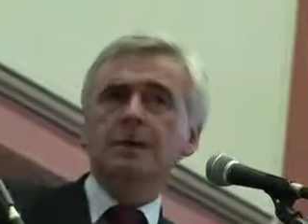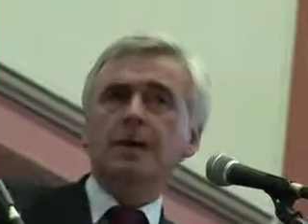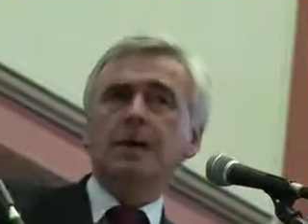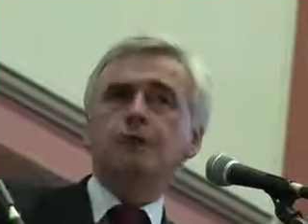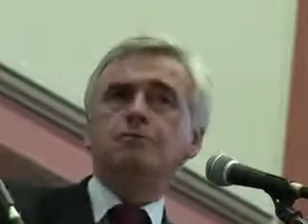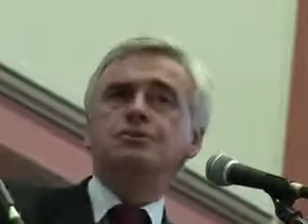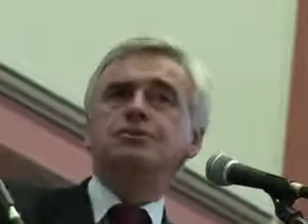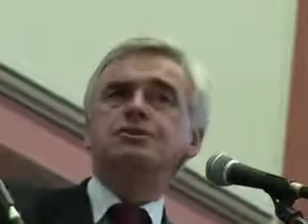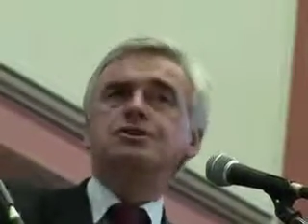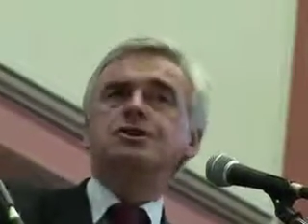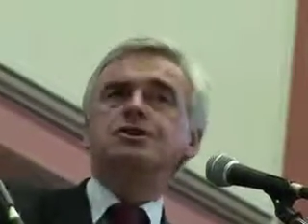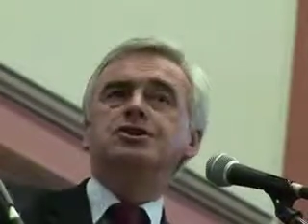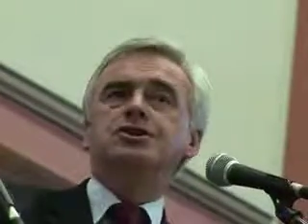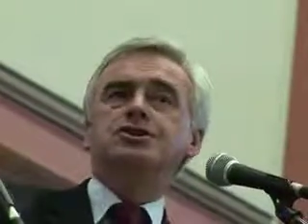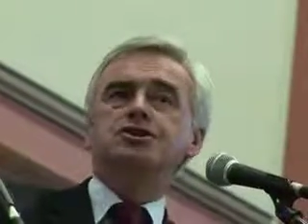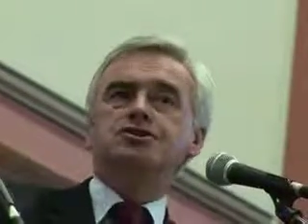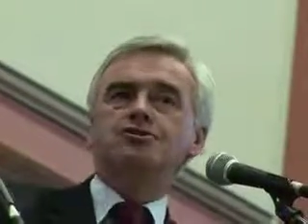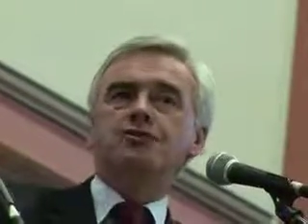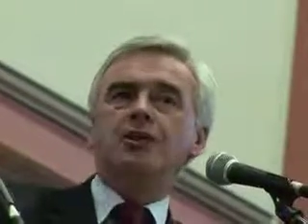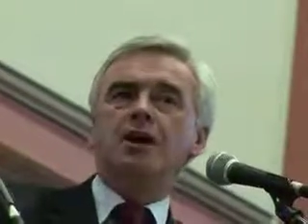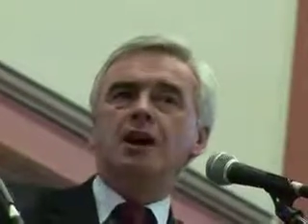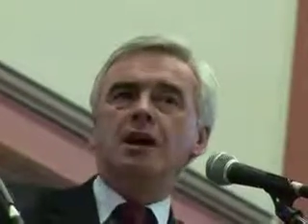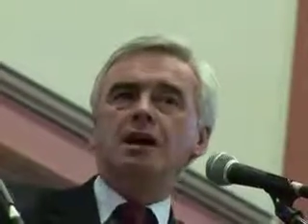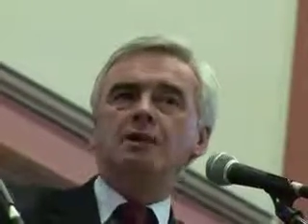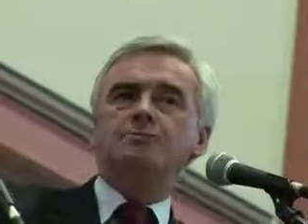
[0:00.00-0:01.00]
it was
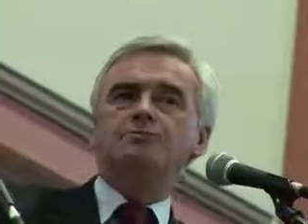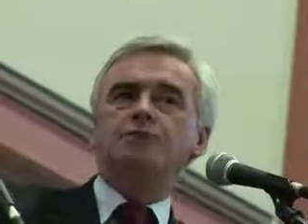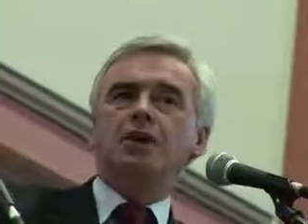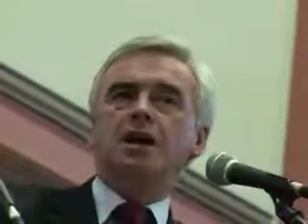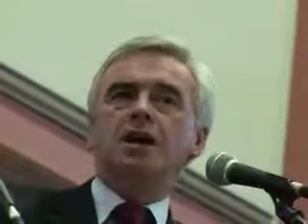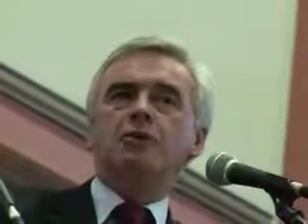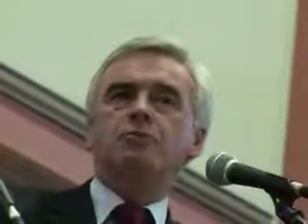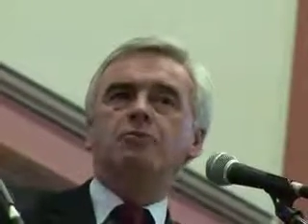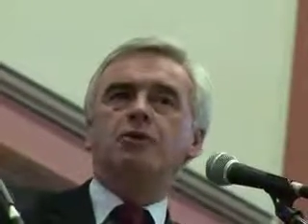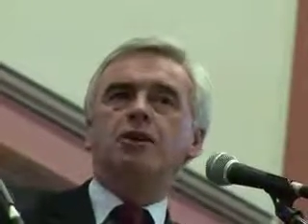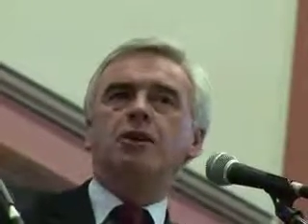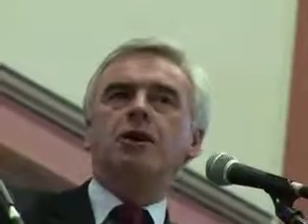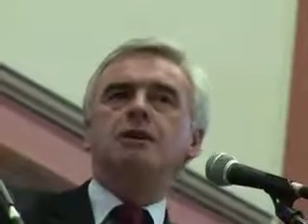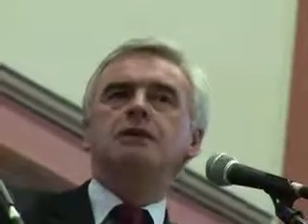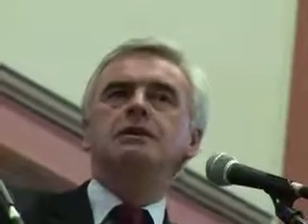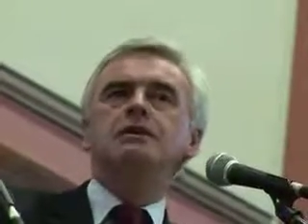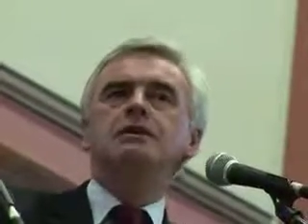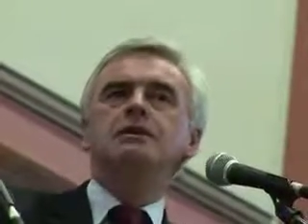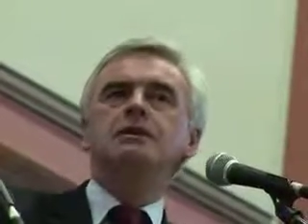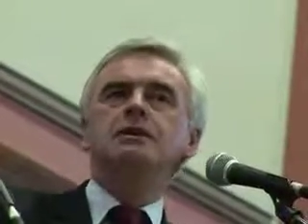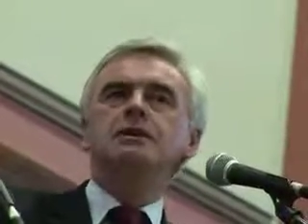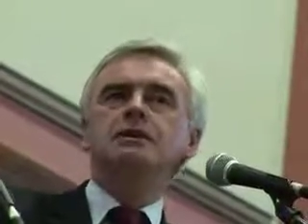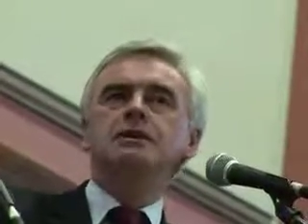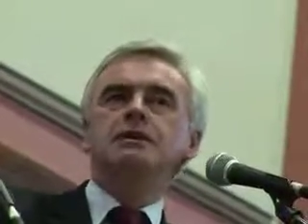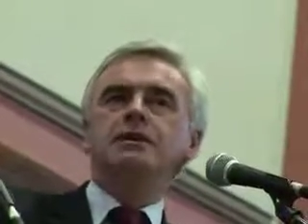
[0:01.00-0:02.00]
described by
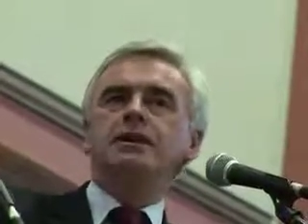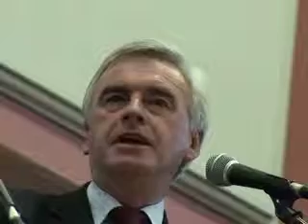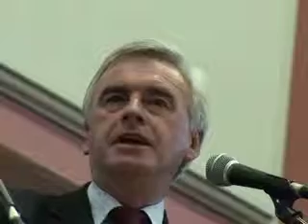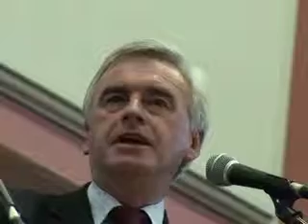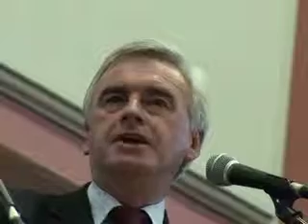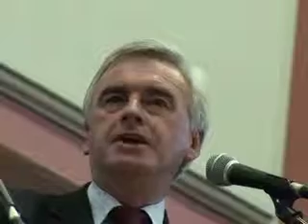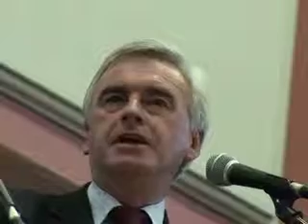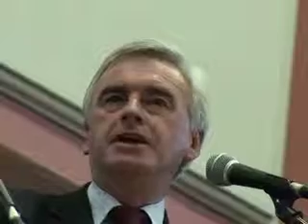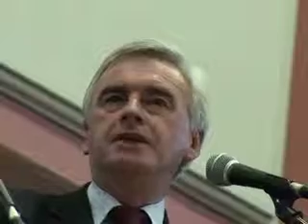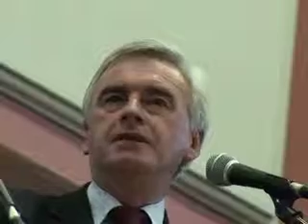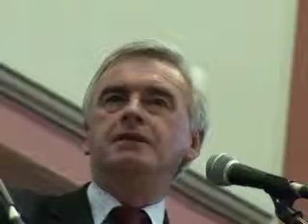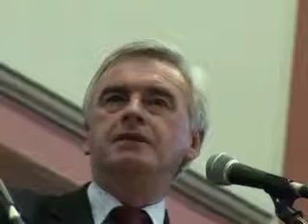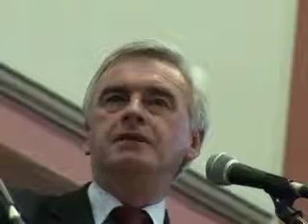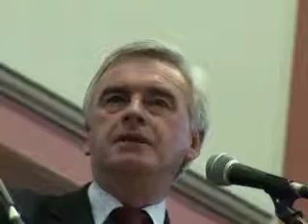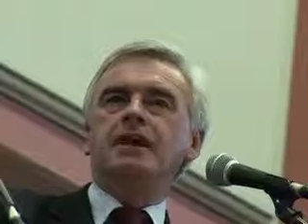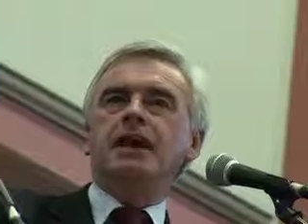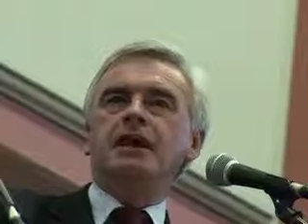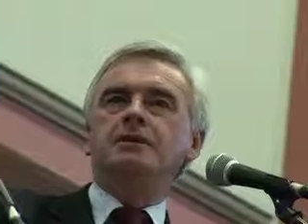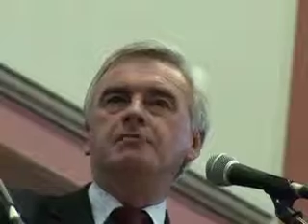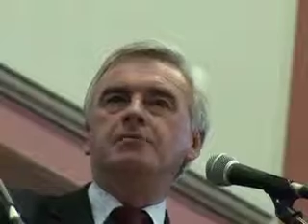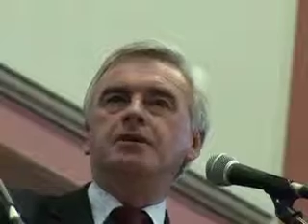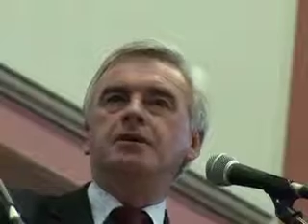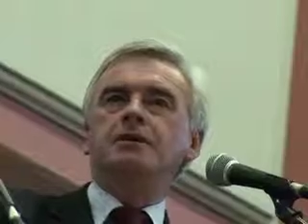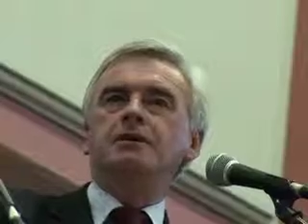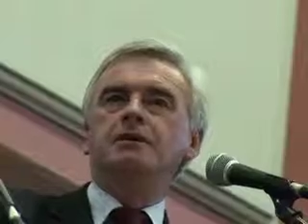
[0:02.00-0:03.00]
one leading
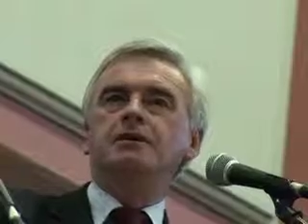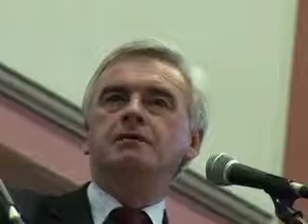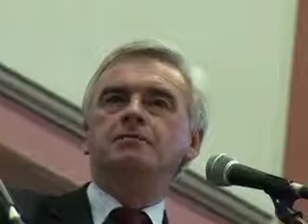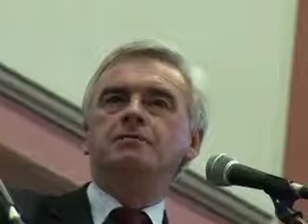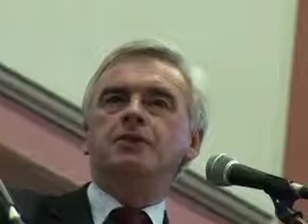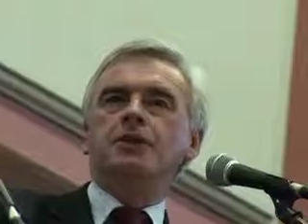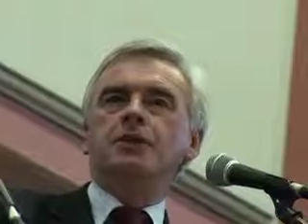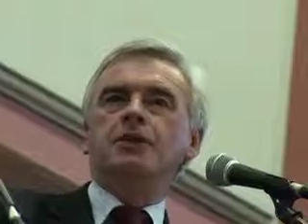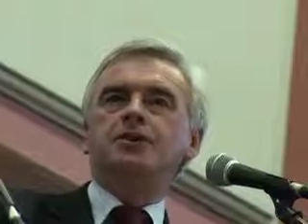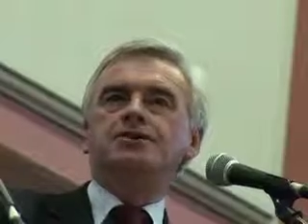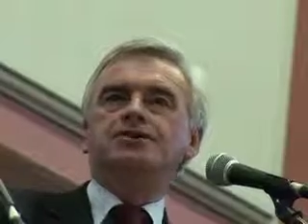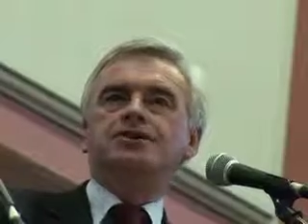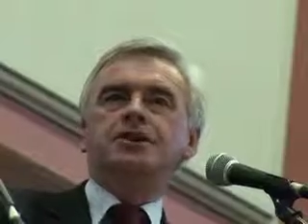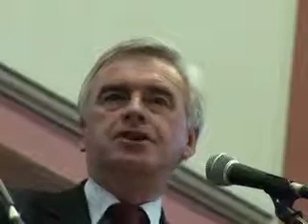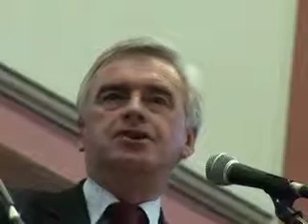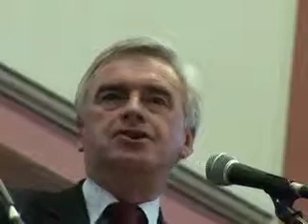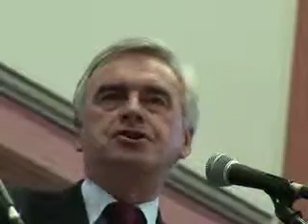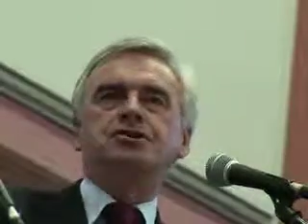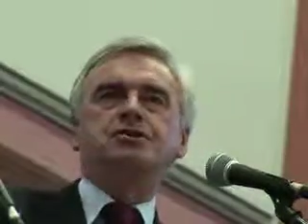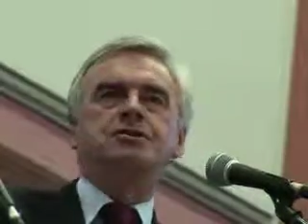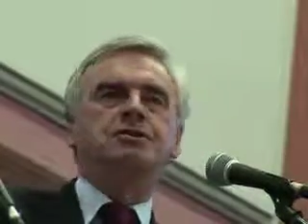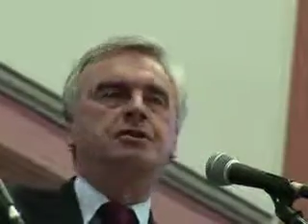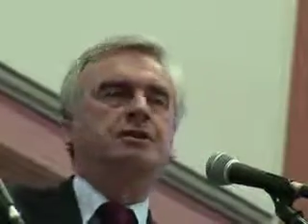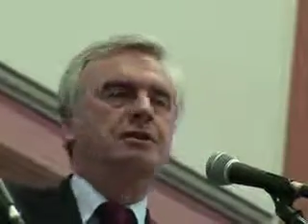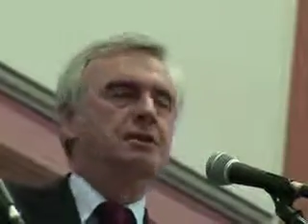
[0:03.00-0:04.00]
Labour
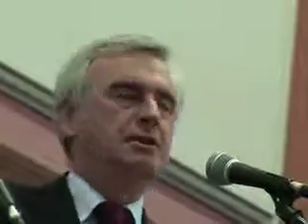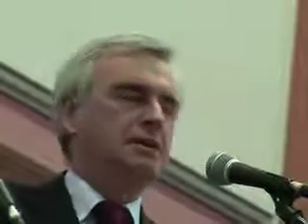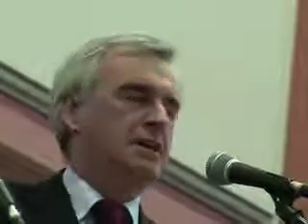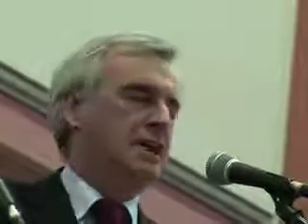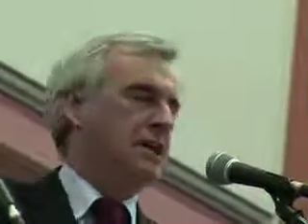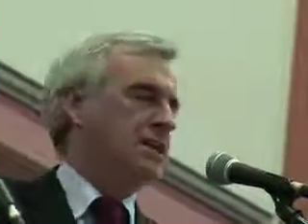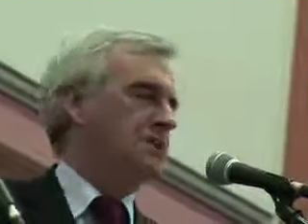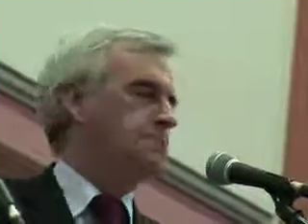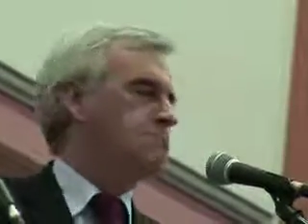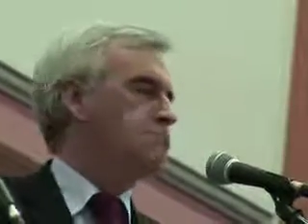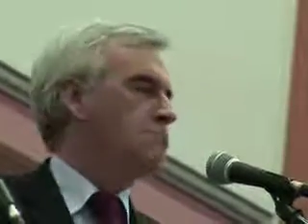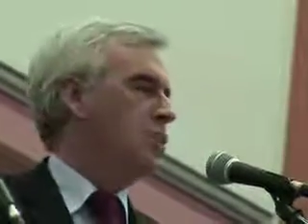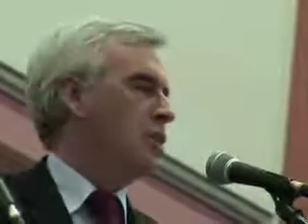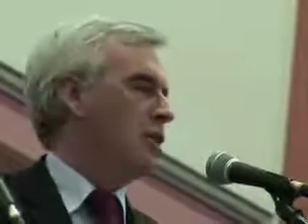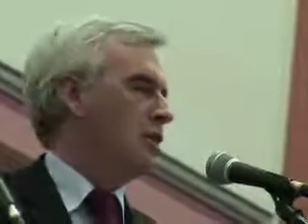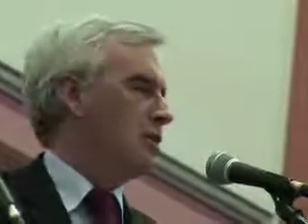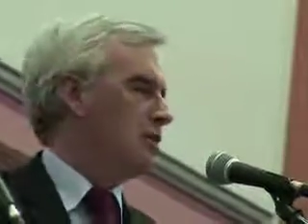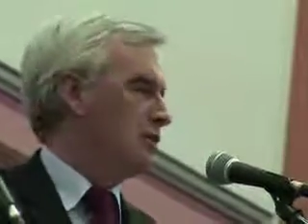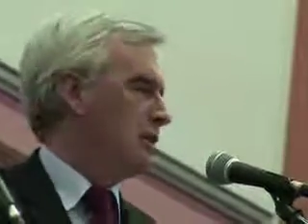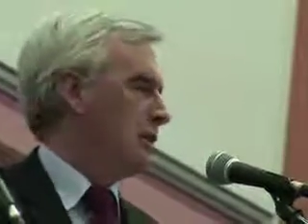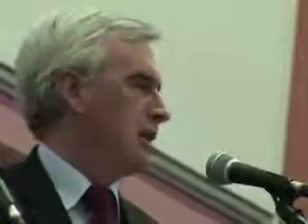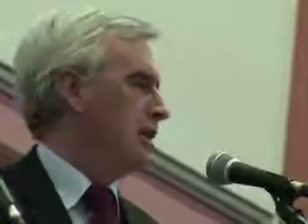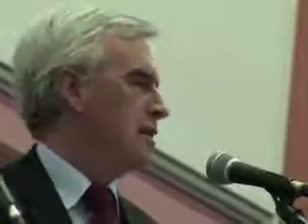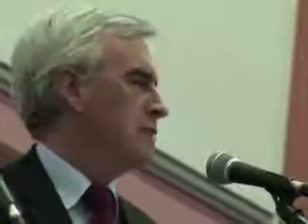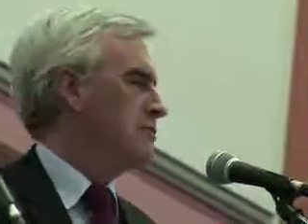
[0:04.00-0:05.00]
politician as
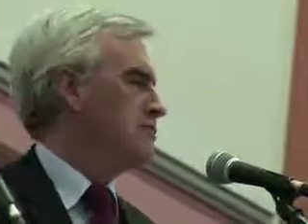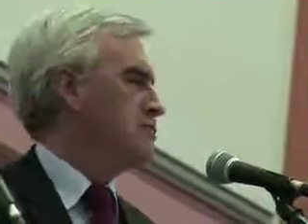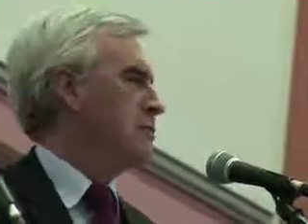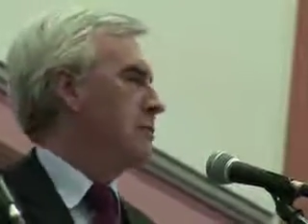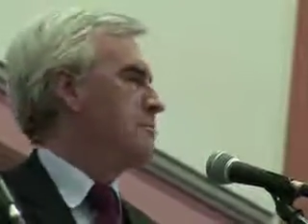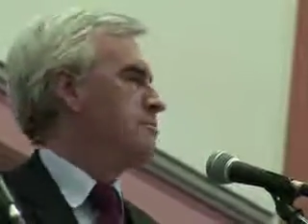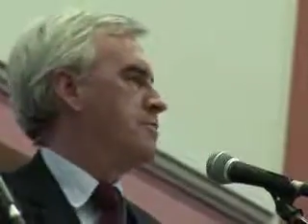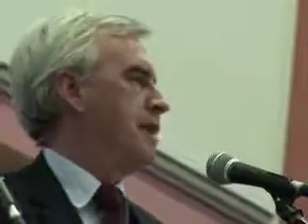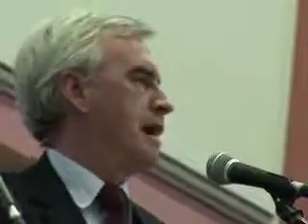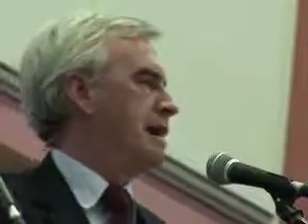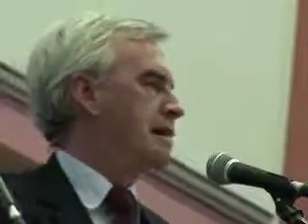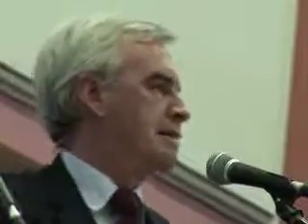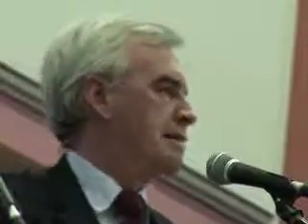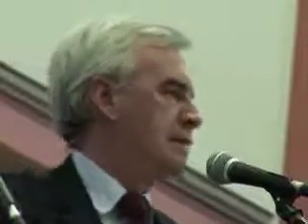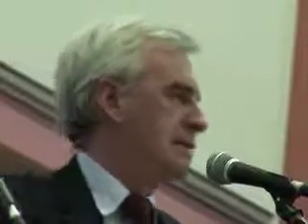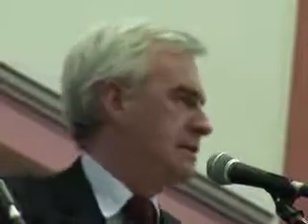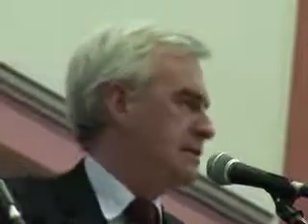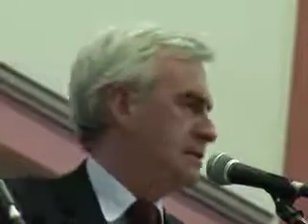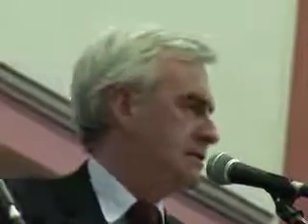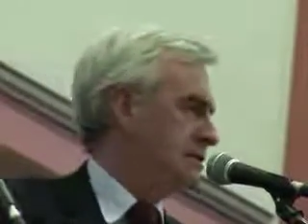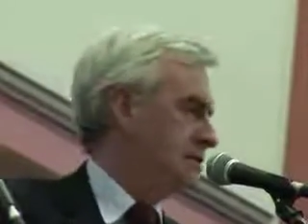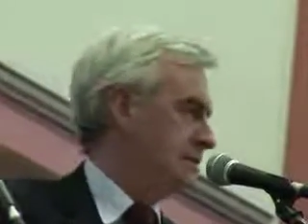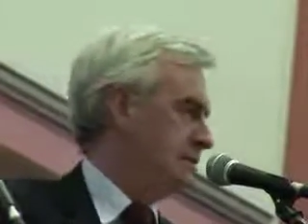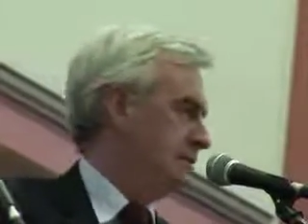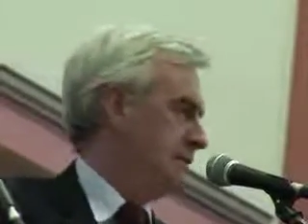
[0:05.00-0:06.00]
morally
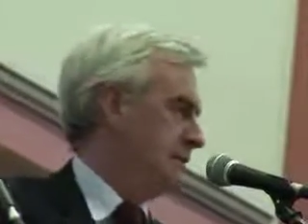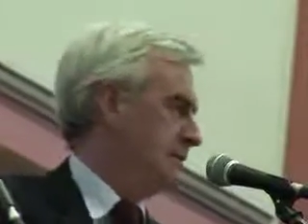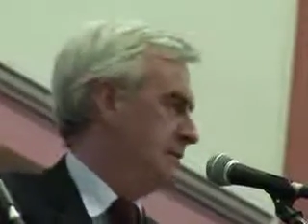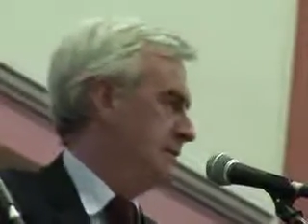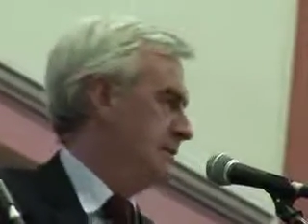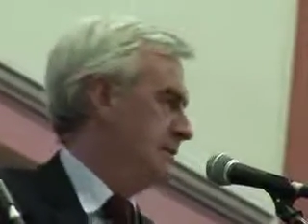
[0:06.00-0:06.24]
repugnant.